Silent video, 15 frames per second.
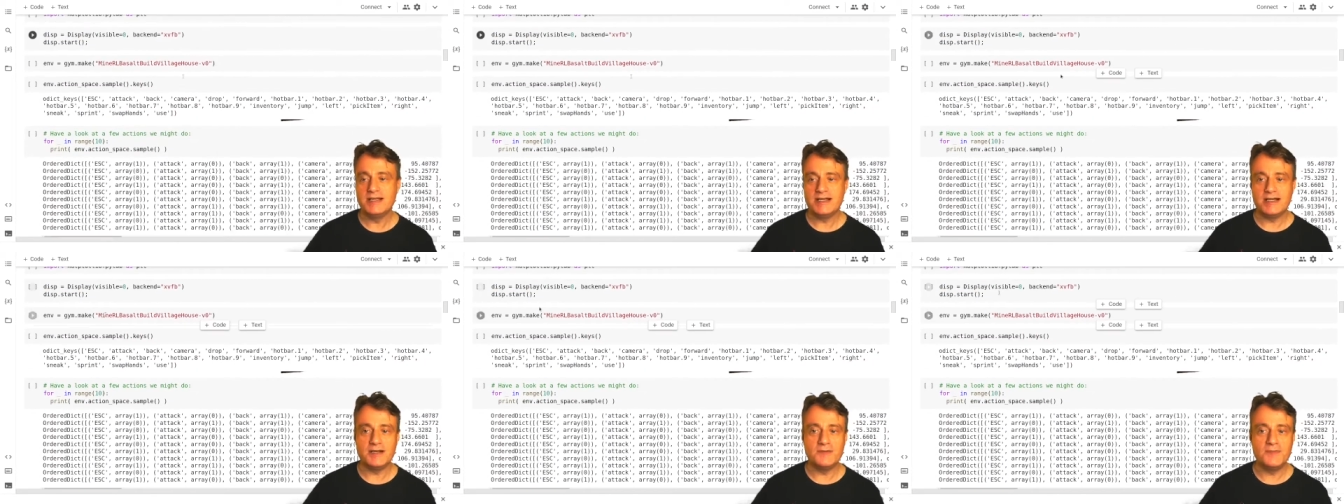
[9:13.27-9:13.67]

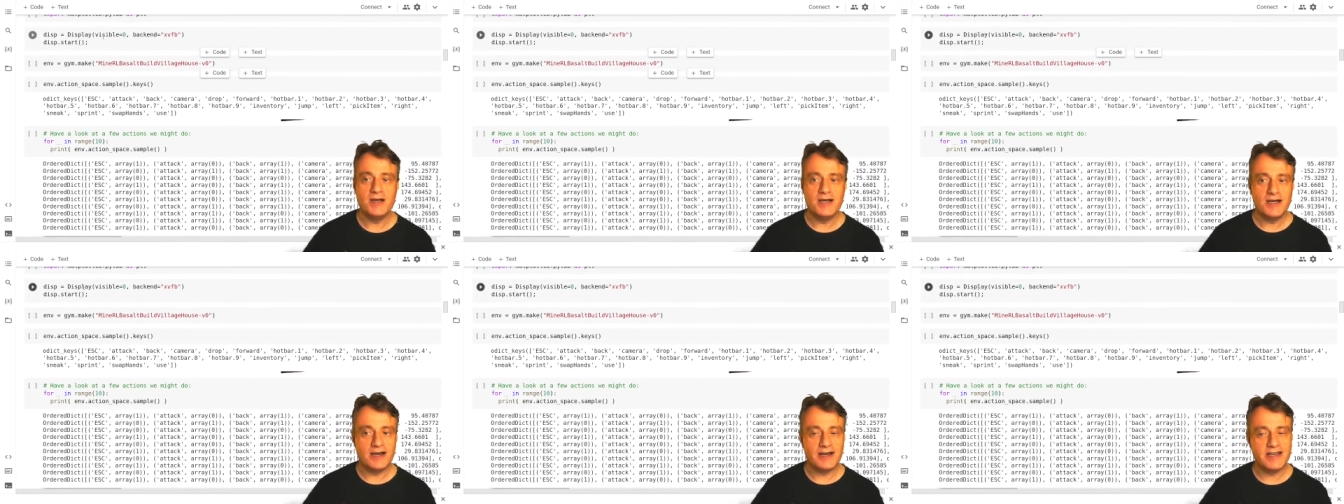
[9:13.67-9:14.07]
um,
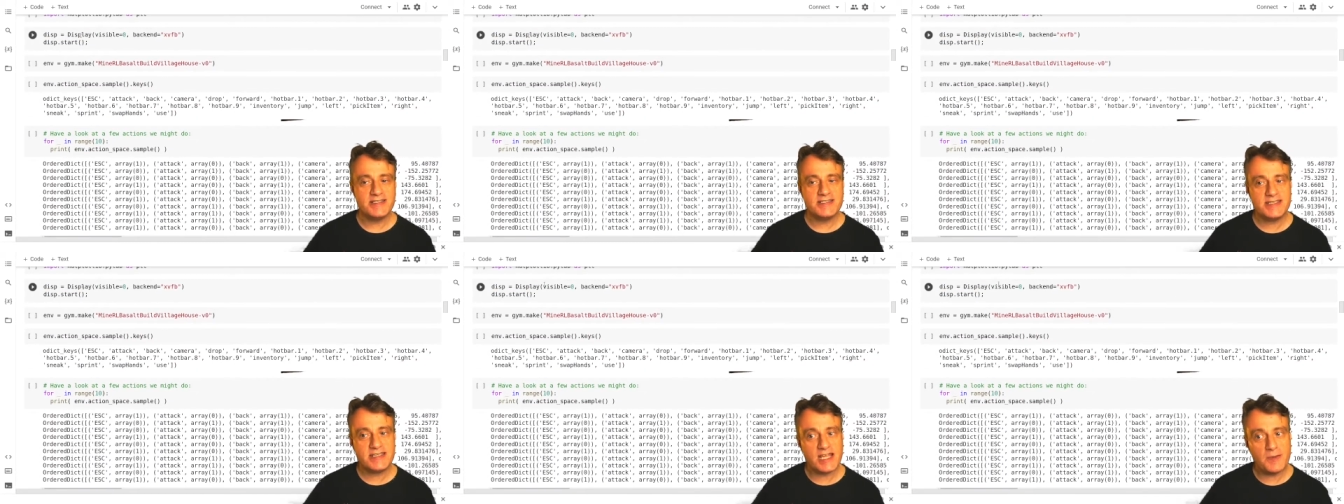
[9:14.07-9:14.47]
I
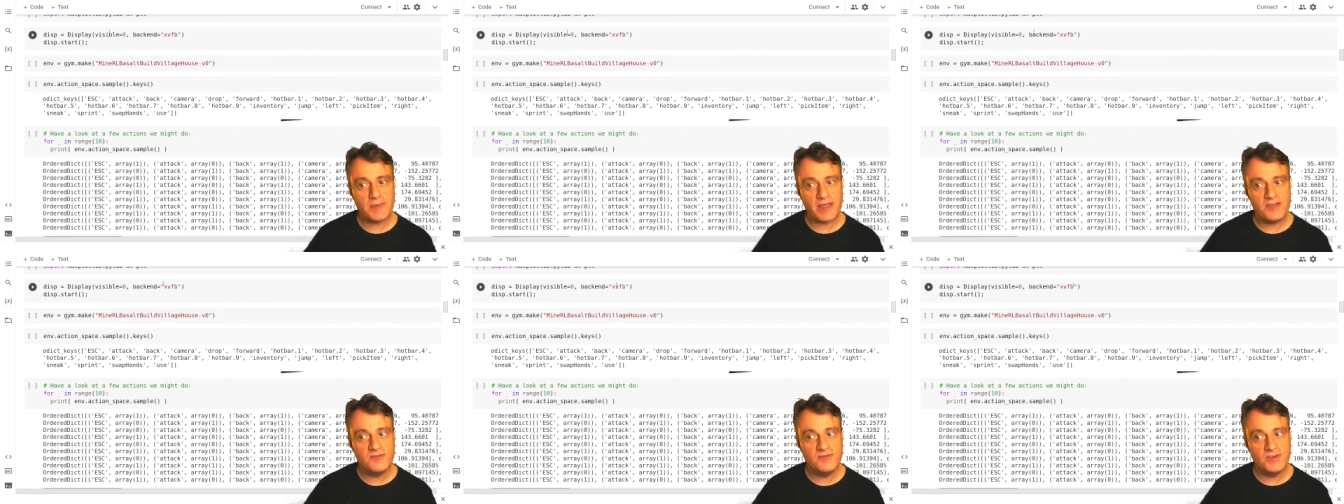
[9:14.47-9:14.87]
set up
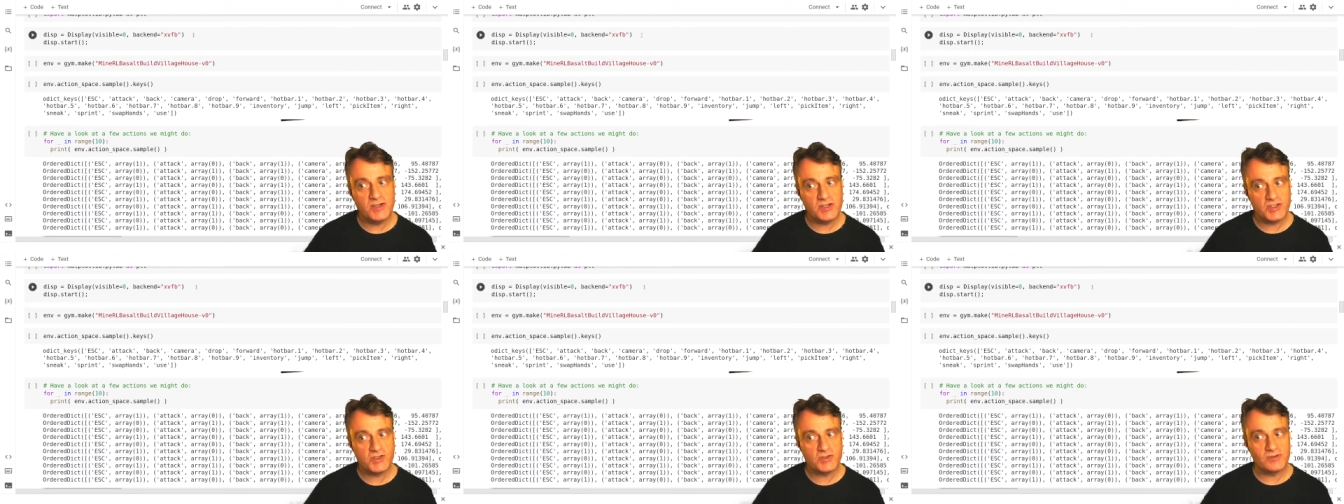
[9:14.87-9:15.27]
a
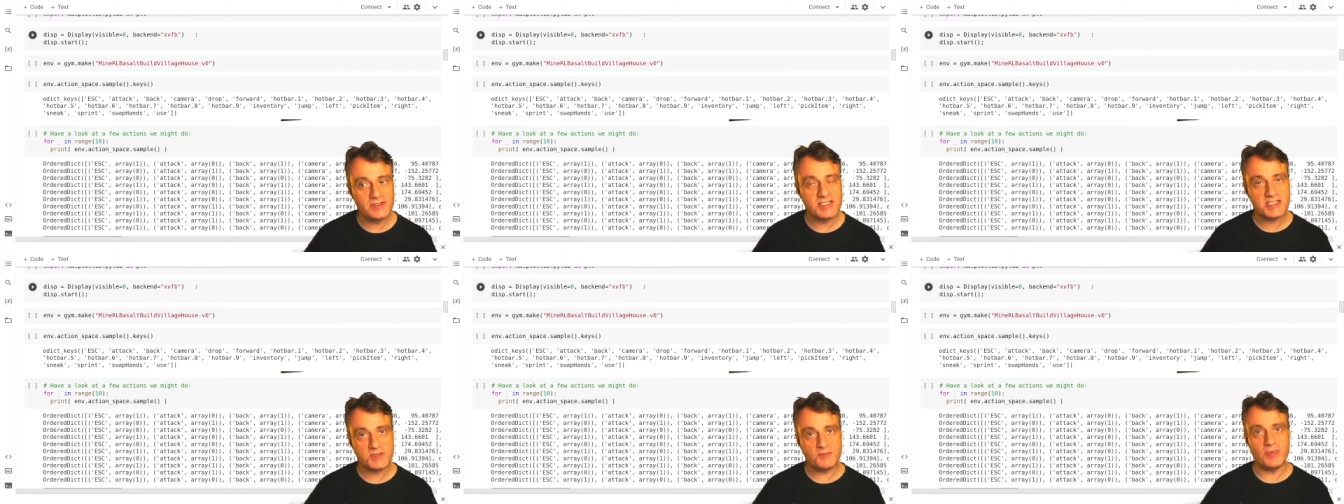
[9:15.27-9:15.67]
virtual
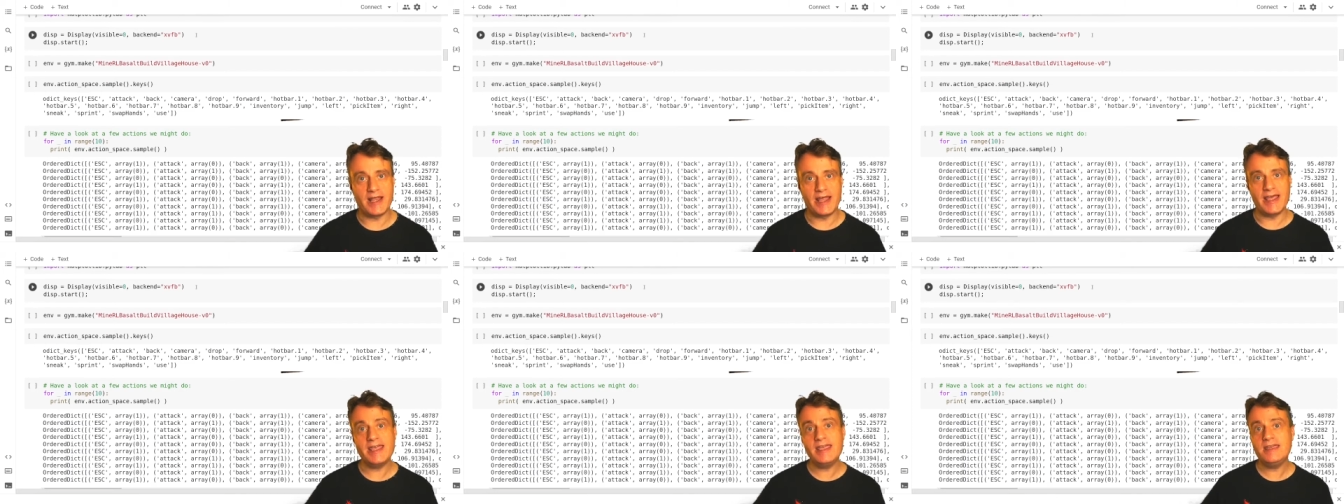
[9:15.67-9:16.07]

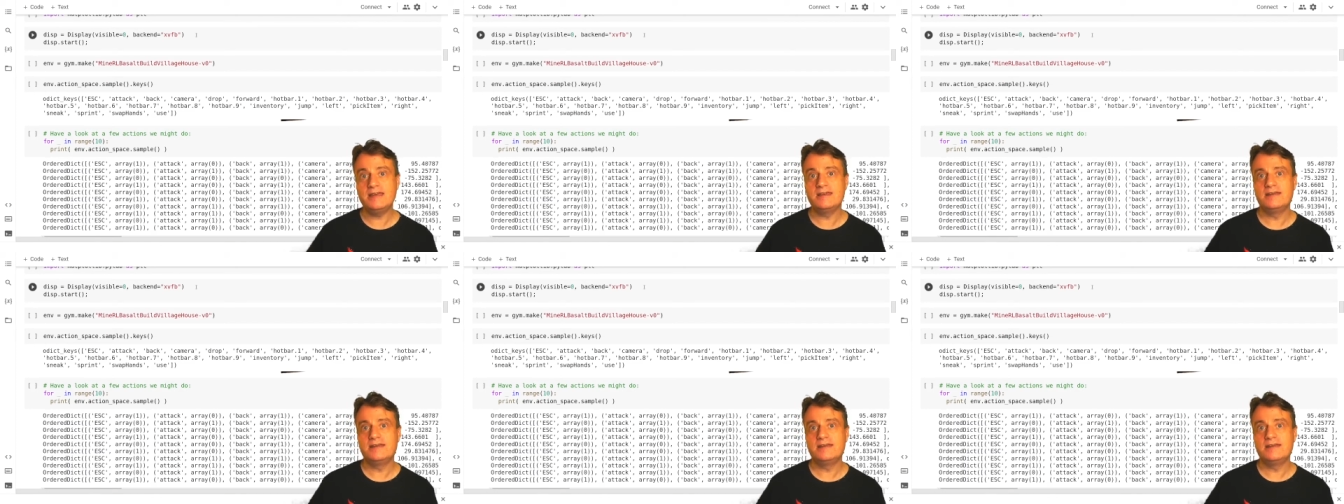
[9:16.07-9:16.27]
display